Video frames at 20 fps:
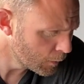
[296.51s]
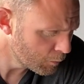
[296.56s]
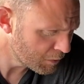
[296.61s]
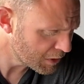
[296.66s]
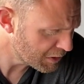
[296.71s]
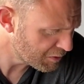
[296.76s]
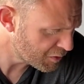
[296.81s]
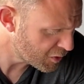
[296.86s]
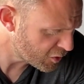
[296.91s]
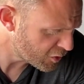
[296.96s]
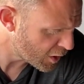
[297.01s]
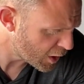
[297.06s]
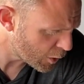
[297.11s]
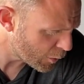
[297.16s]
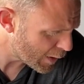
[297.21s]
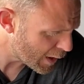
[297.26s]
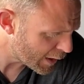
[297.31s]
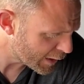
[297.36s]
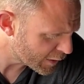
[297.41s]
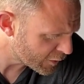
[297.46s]
but it's the only
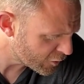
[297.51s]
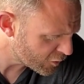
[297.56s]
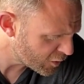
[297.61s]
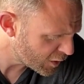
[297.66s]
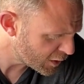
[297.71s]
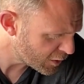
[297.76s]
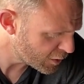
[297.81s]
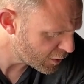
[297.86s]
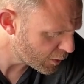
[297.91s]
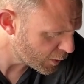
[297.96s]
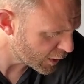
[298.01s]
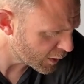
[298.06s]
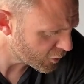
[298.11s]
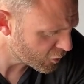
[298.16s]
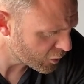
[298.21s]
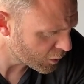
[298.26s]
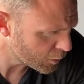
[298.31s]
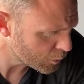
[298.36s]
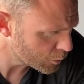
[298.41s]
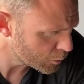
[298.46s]
way I can see to do it.
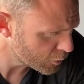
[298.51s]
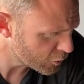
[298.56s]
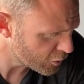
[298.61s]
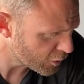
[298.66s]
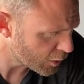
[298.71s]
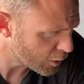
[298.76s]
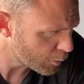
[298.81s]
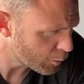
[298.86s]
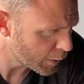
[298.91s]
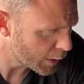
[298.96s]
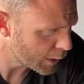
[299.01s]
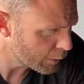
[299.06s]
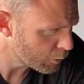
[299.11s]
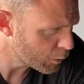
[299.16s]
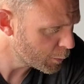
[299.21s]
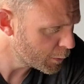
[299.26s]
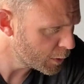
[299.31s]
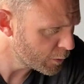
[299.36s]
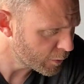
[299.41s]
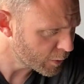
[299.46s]
So we'll start by
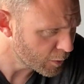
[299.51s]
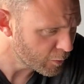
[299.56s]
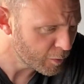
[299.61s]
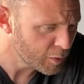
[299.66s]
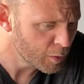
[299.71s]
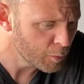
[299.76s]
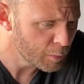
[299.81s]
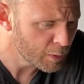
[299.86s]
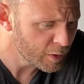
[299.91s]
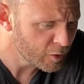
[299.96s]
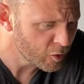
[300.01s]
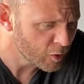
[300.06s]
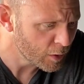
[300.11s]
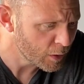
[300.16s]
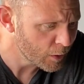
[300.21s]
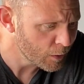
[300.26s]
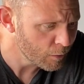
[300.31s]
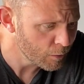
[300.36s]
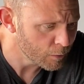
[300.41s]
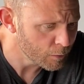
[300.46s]
removing a few bits
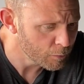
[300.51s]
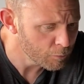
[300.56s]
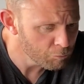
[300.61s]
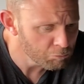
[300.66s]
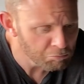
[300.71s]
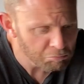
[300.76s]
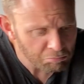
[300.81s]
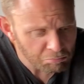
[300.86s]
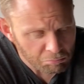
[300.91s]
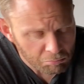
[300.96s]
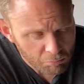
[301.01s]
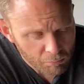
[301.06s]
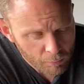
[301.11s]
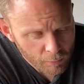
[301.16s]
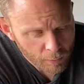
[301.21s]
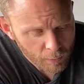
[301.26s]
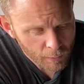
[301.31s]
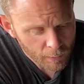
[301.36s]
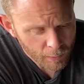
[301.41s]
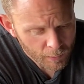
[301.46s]
here. And
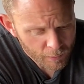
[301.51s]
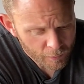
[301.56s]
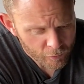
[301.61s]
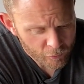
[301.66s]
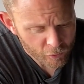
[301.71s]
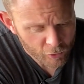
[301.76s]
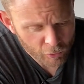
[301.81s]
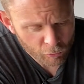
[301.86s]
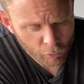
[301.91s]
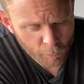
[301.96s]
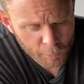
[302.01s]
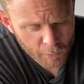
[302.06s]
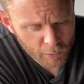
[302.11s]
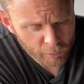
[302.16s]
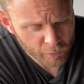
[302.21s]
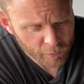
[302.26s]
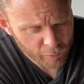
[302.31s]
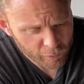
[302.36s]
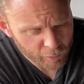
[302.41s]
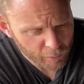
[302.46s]
do you
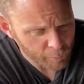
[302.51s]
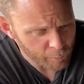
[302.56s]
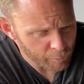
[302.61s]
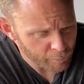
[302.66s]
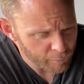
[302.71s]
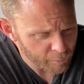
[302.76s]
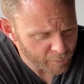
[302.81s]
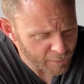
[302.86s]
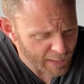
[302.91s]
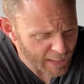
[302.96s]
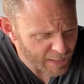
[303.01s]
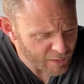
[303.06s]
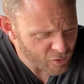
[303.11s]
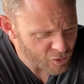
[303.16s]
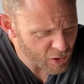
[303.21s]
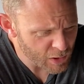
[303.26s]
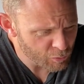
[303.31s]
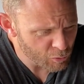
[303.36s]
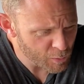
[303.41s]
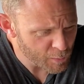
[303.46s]
remove it from the
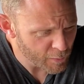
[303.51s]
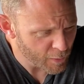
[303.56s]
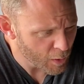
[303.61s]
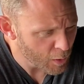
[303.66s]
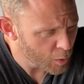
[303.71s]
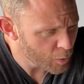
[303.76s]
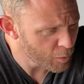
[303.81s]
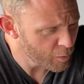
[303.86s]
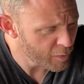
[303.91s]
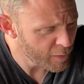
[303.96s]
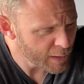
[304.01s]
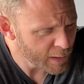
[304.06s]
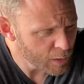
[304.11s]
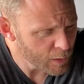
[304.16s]
engine and remove the whole thing,